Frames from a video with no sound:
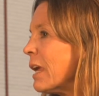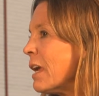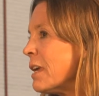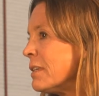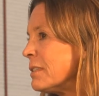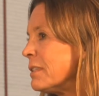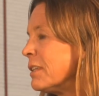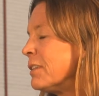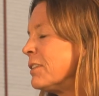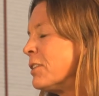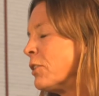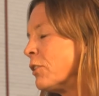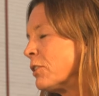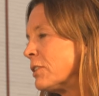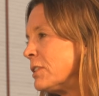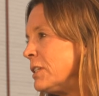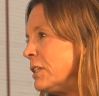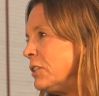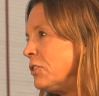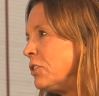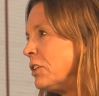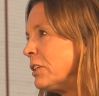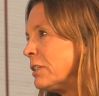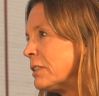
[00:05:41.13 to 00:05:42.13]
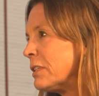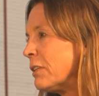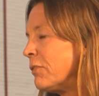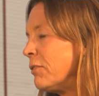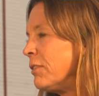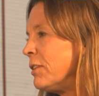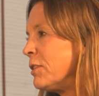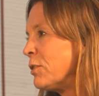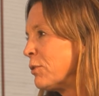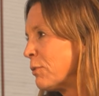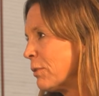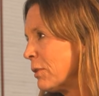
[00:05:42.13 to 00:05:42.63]
esoteric teachings of
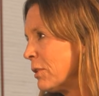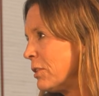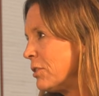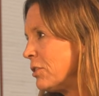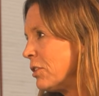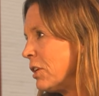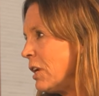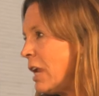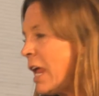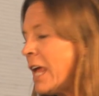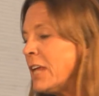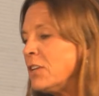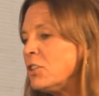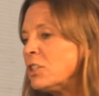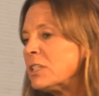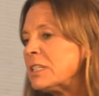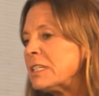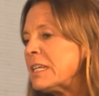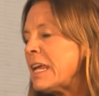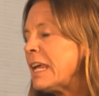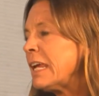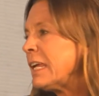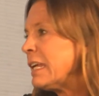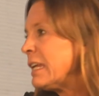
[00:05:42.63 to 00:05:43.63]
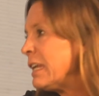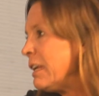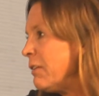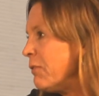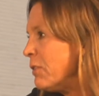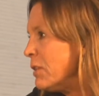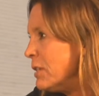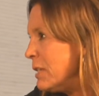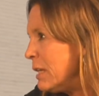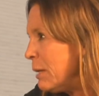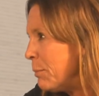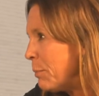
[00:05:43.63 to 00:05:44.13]
each religion, and just take it
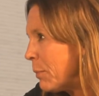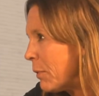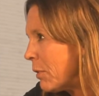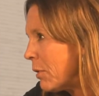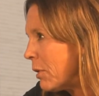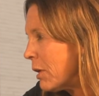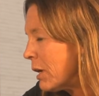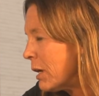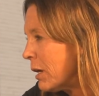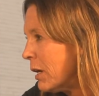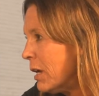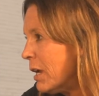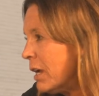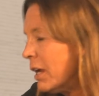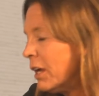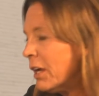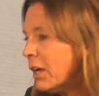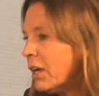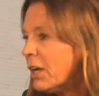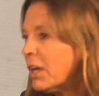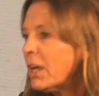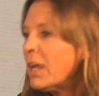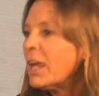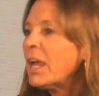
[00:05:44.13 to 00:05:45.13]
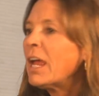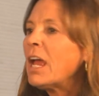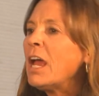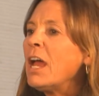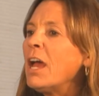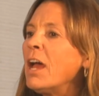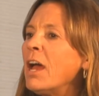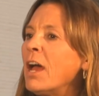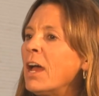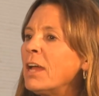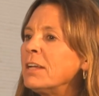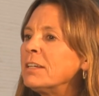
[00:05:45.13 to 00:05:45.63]
even deeper.
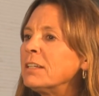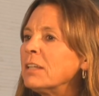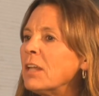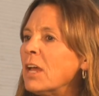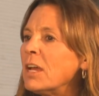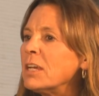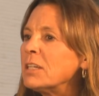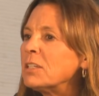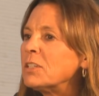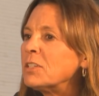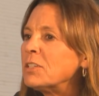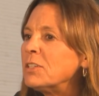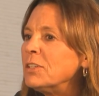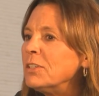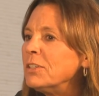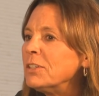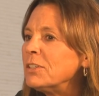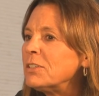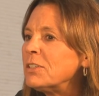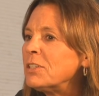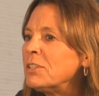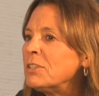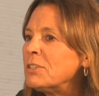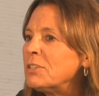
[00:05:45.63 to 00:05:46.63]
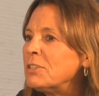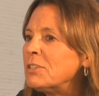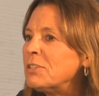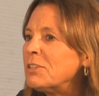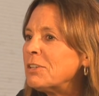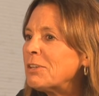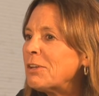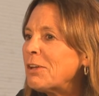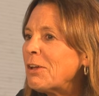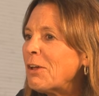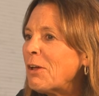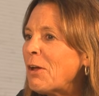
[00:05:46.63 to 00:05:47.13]
I'd like to
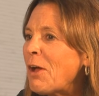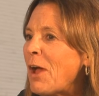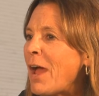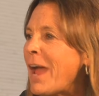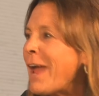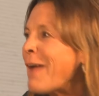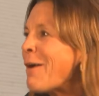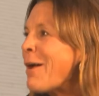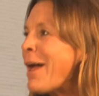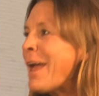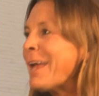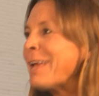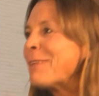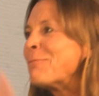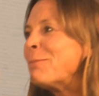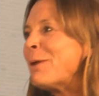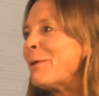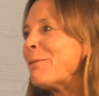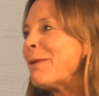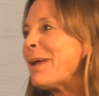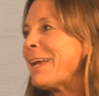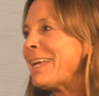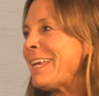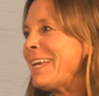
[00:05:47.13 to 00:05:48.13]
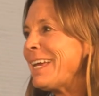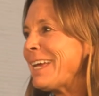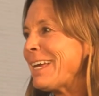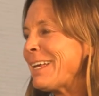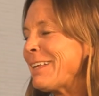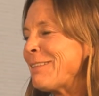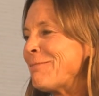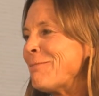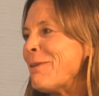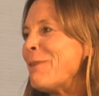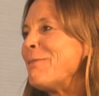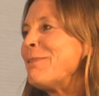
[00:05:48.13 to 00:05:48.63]
do.
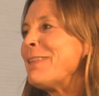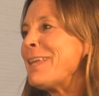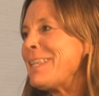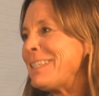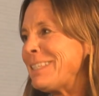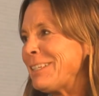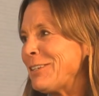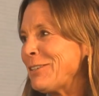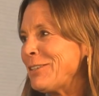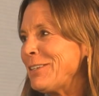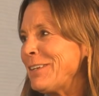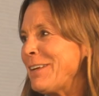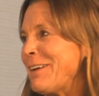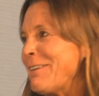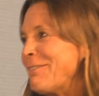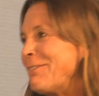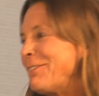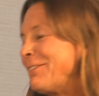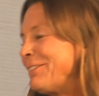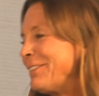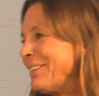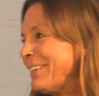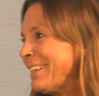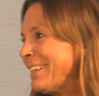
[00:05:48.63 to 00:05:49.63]
Maybe that's good enough.